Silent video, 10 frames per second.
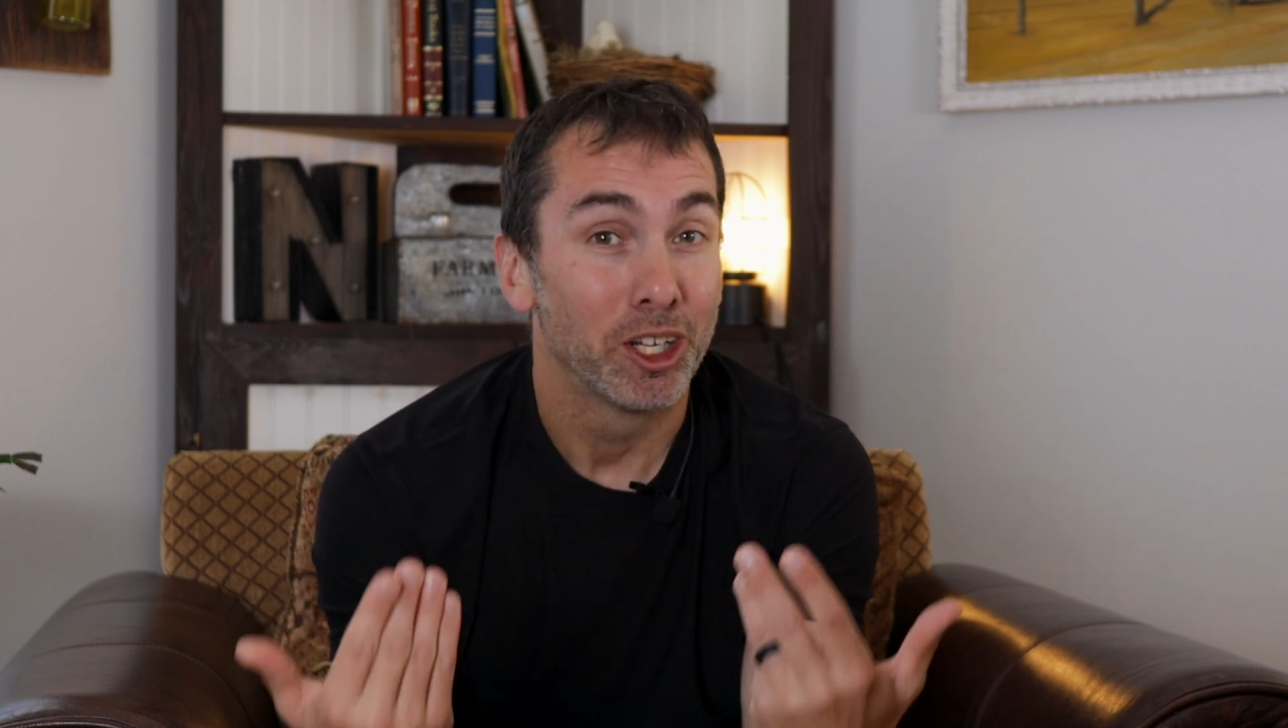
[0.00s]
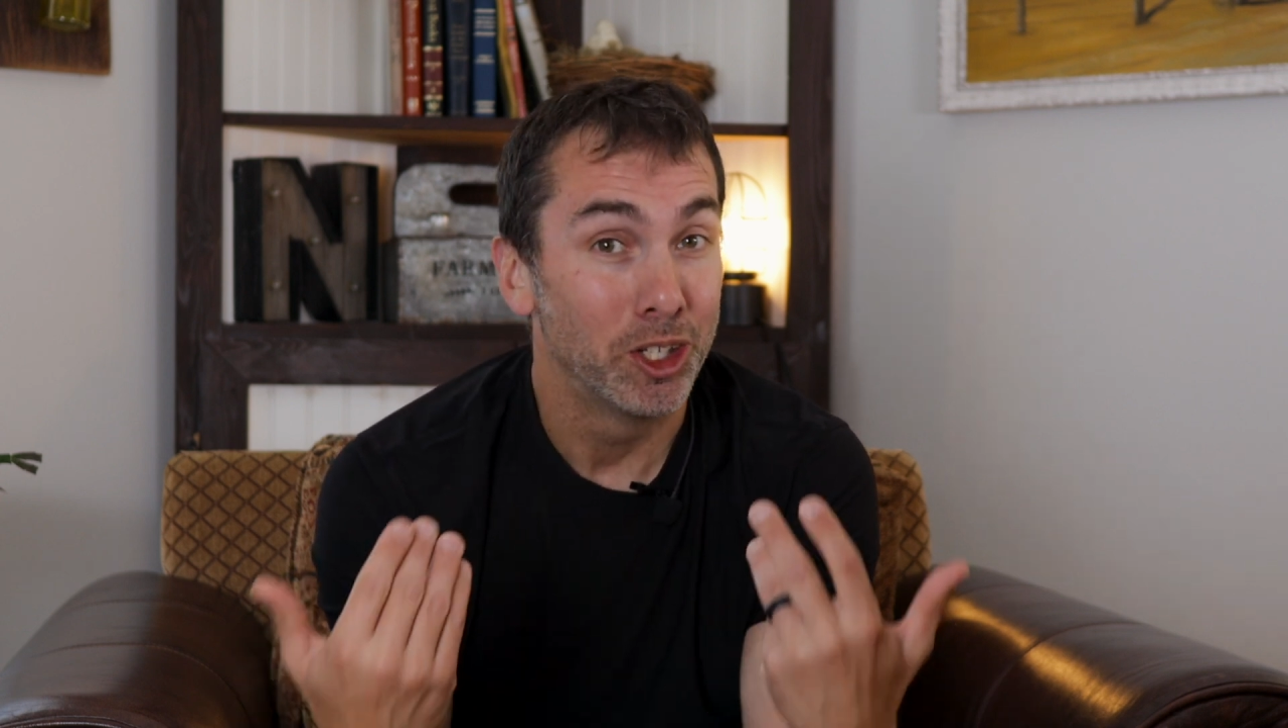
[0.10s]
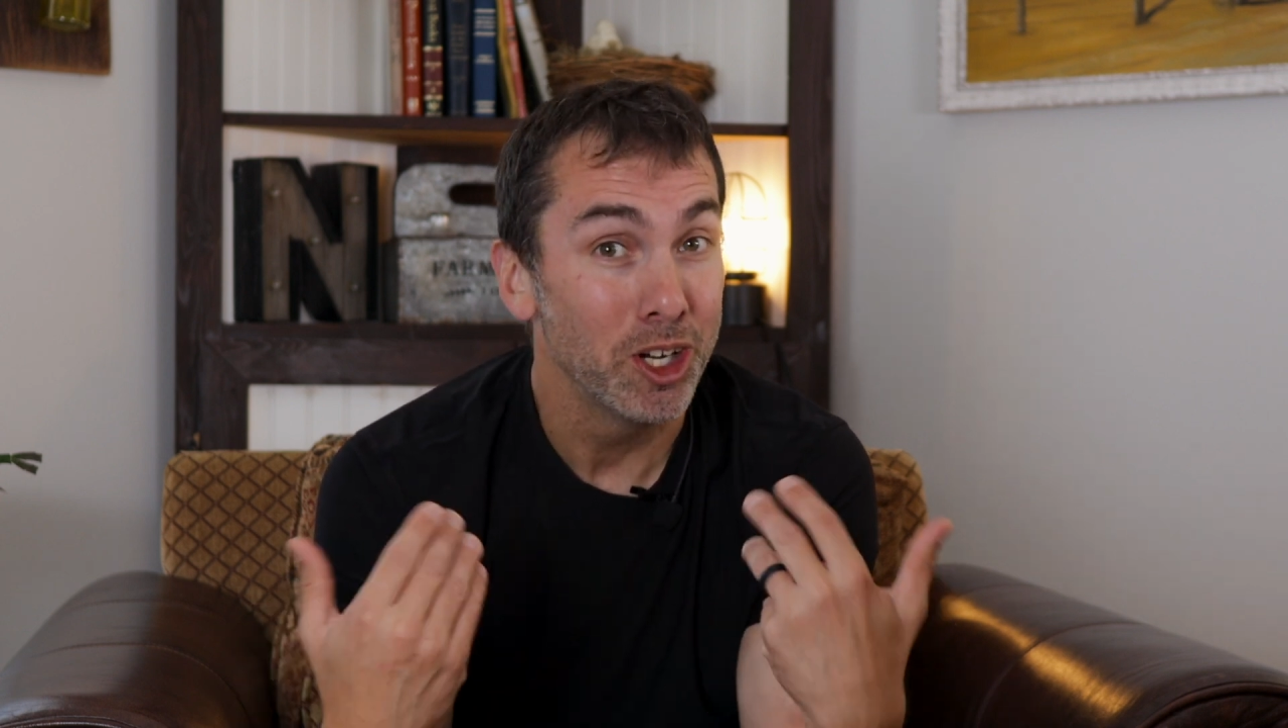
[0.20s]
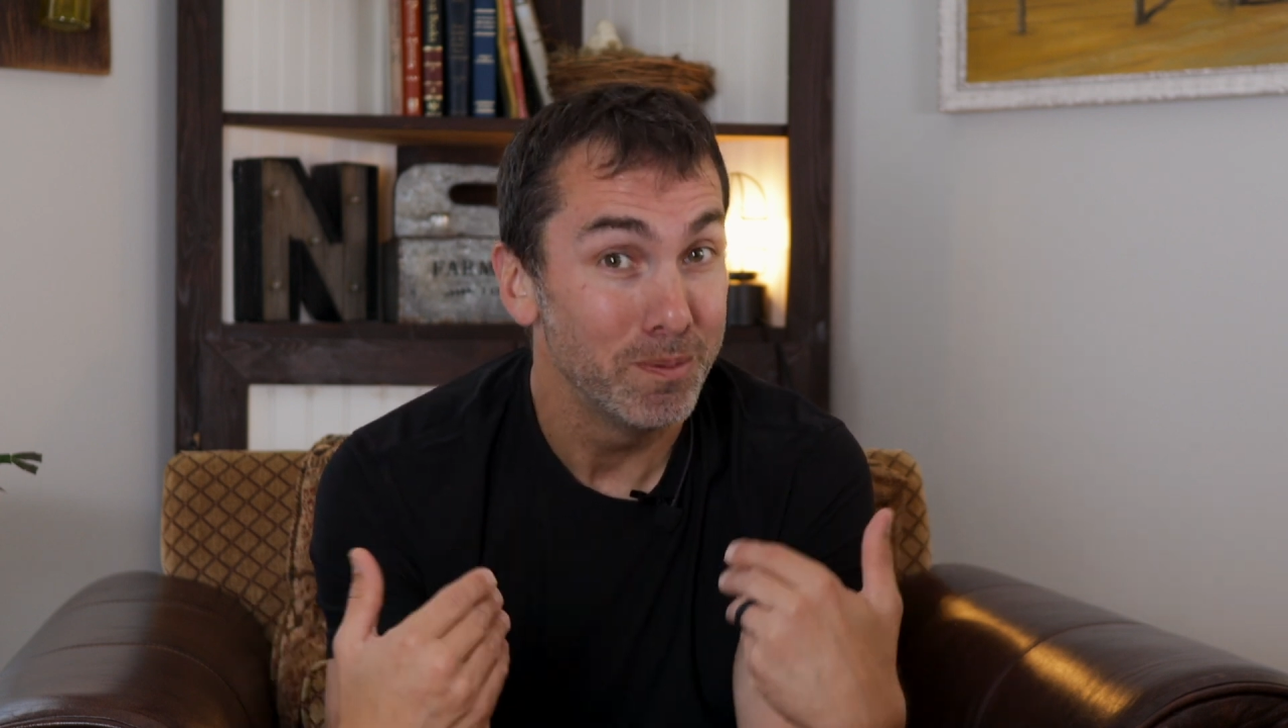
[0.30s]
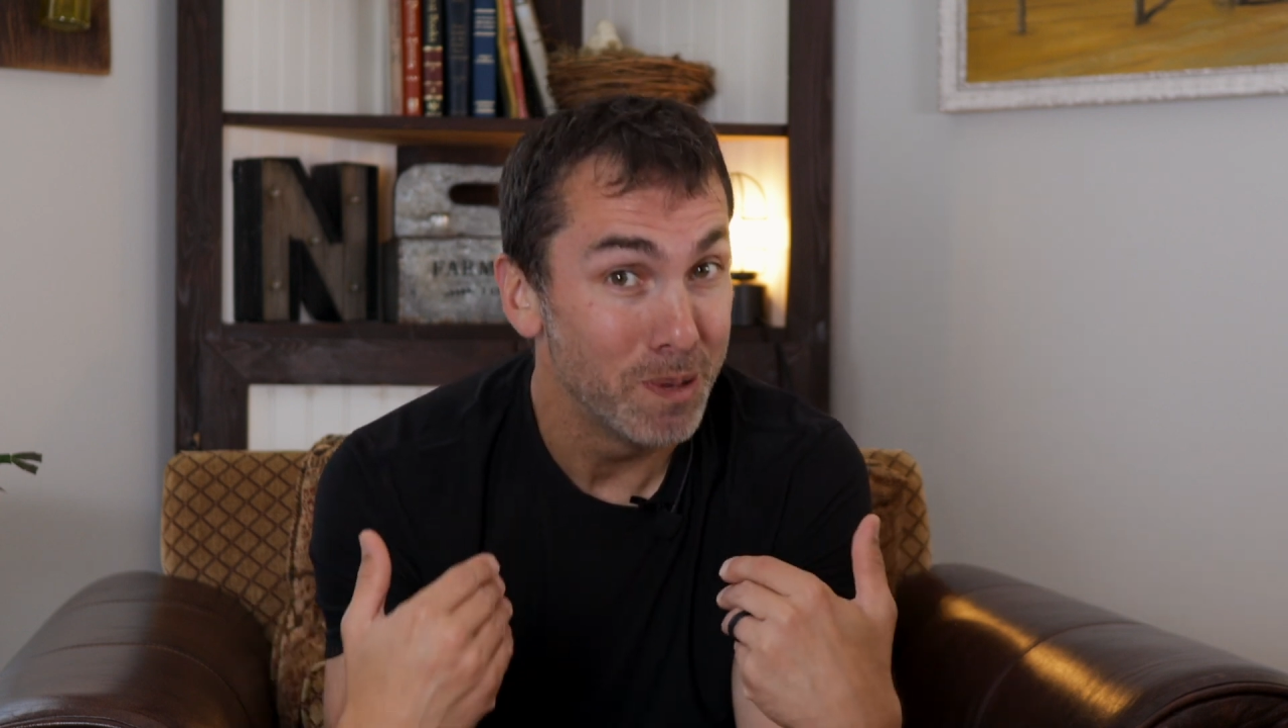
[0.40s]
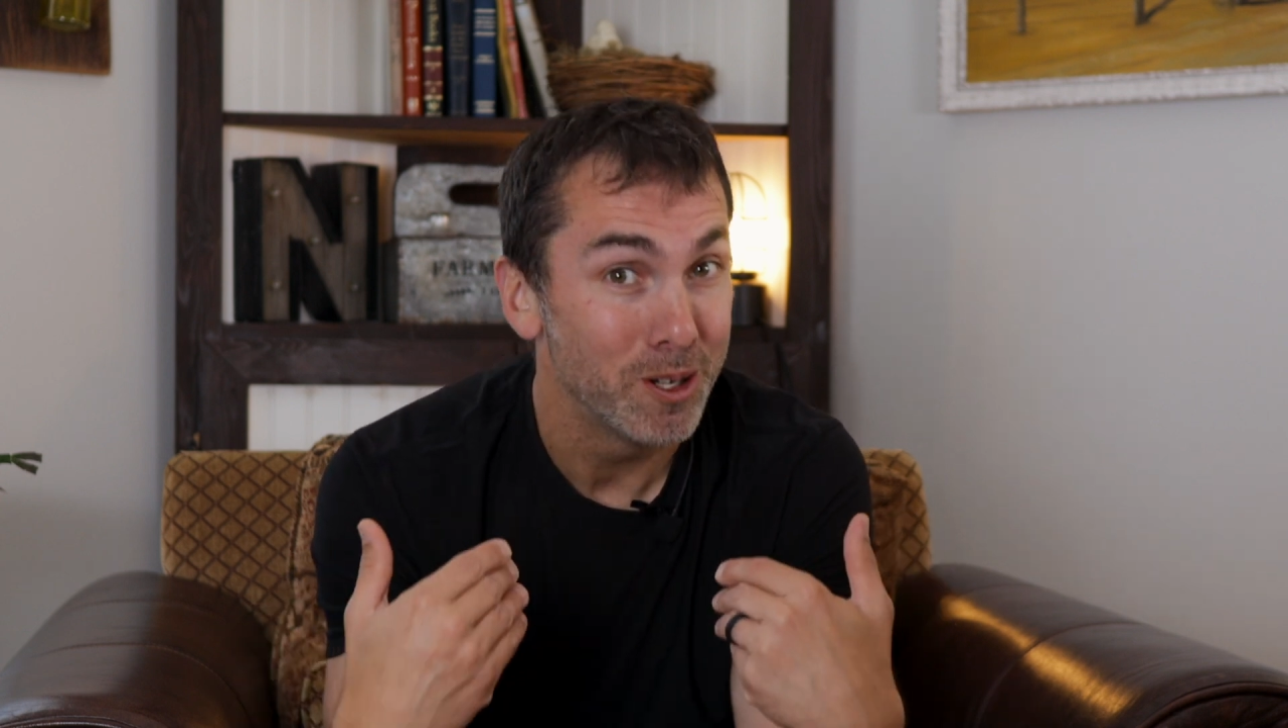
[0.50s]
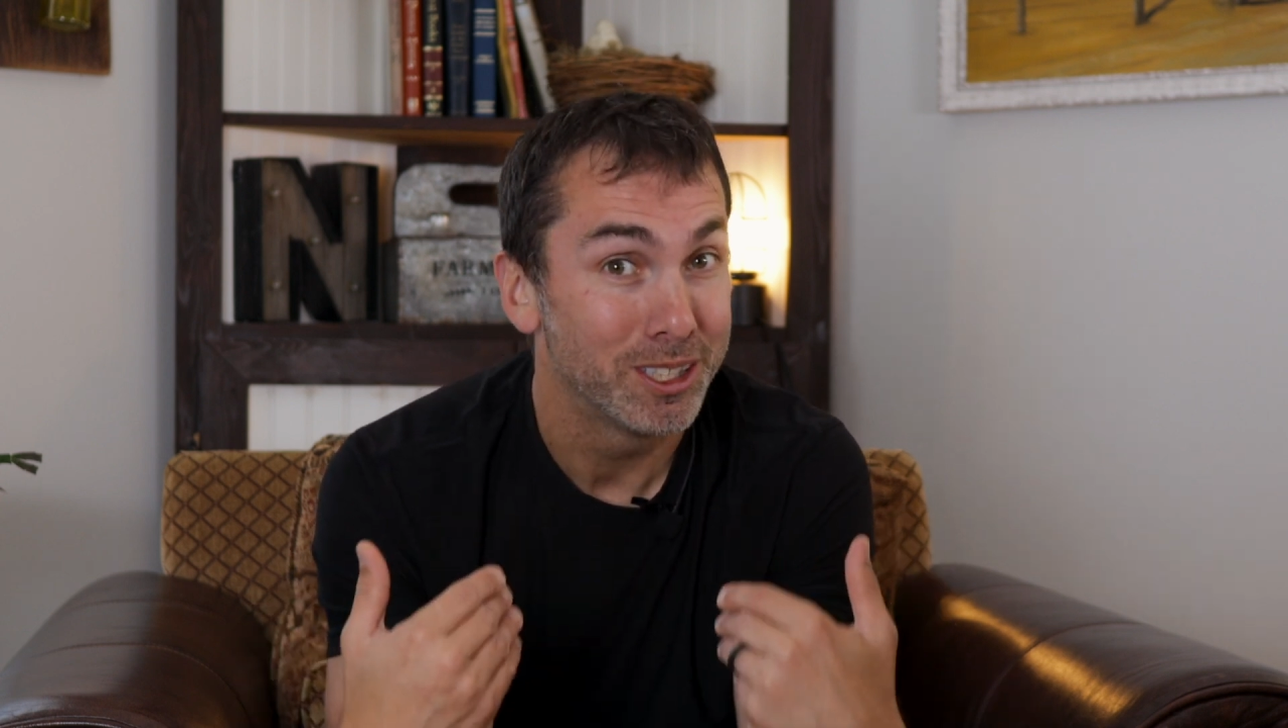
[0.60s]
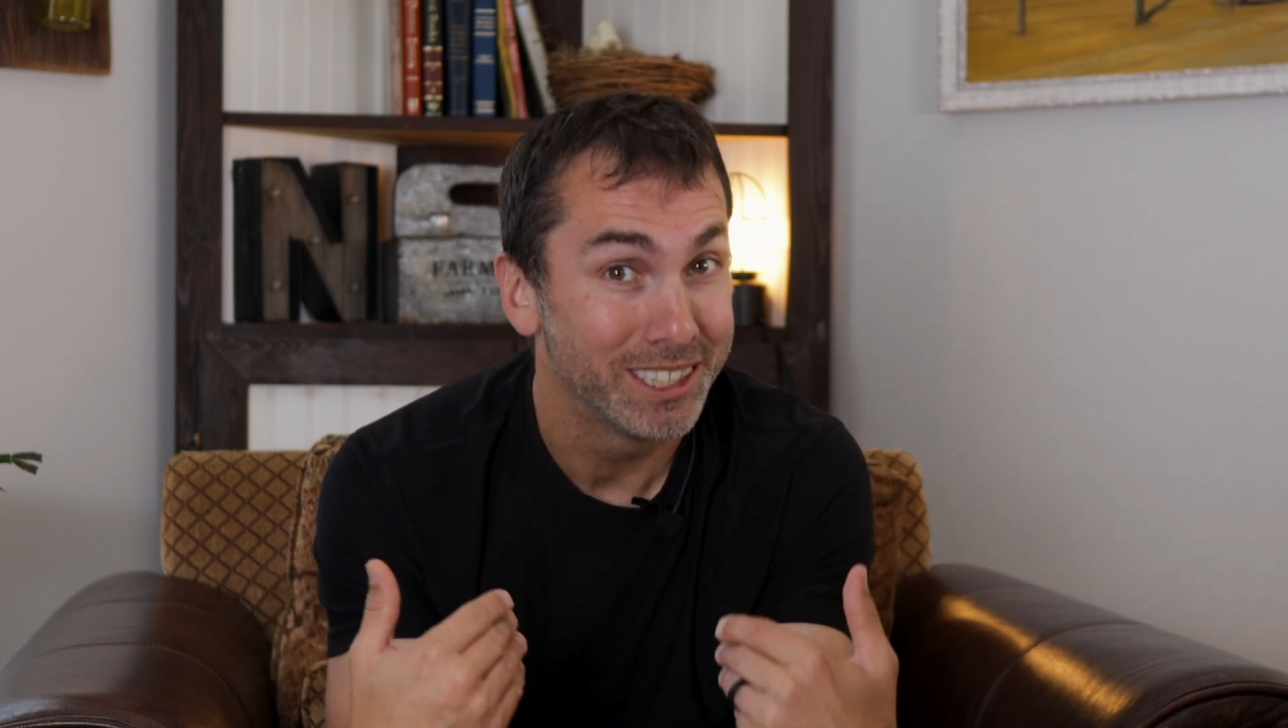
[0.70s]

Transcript: good mood